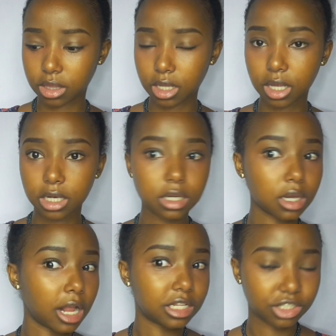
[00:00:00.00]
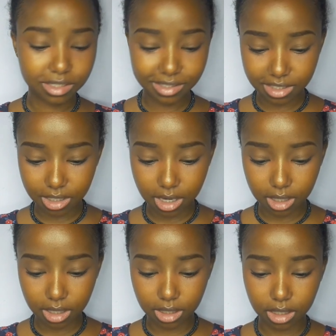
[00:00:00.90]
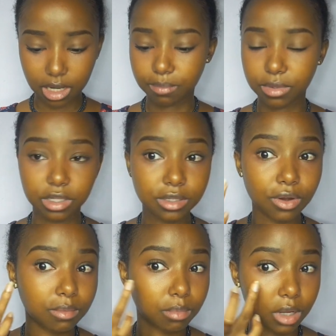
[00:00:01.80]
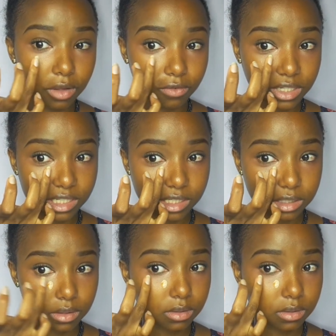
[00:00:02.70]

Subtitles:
Then I'll just dab this on my face.